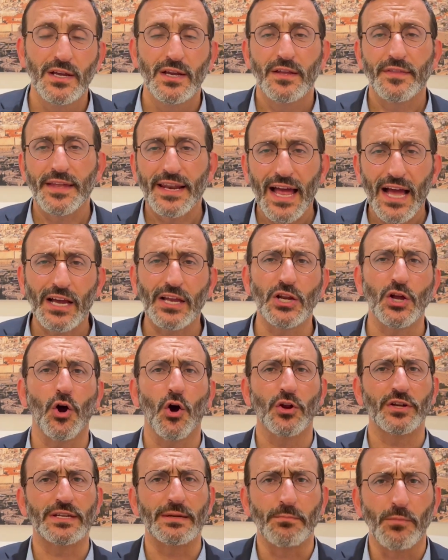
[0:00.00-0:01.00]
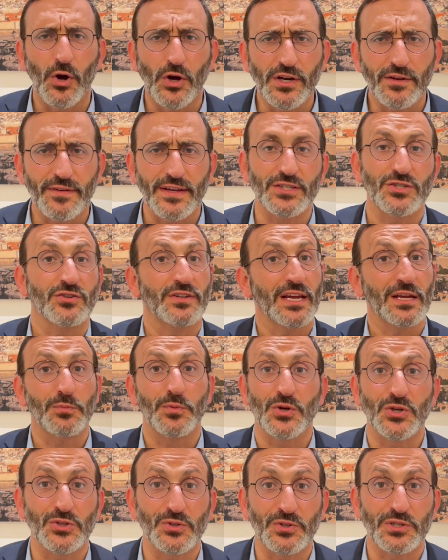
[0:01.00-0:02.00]
then how can God demand of us to take
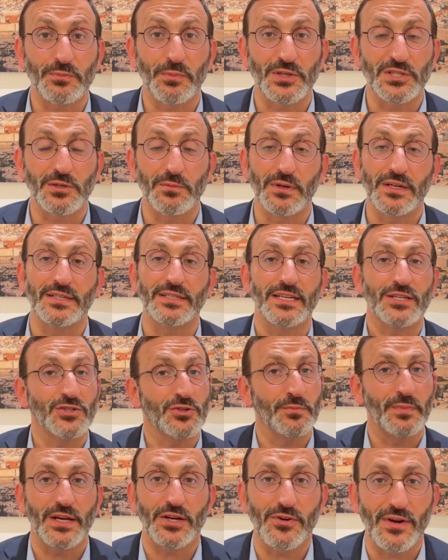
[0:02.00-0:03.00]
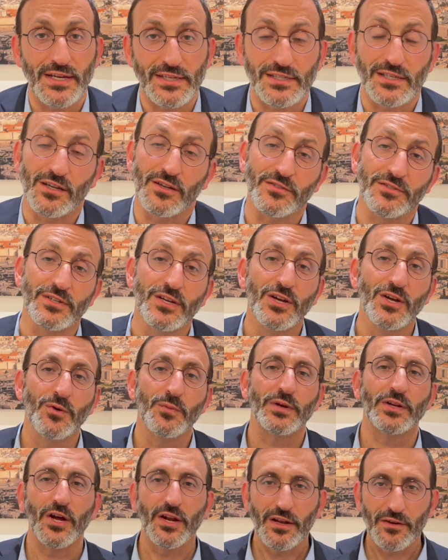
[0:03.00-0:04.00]
personal responsibility and to better ourselves? We
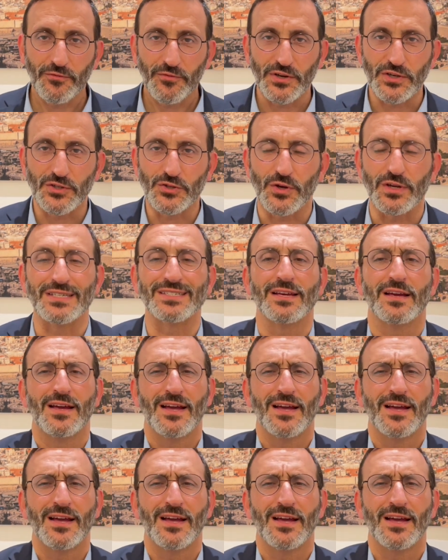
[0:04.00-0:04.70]
don't have free choice.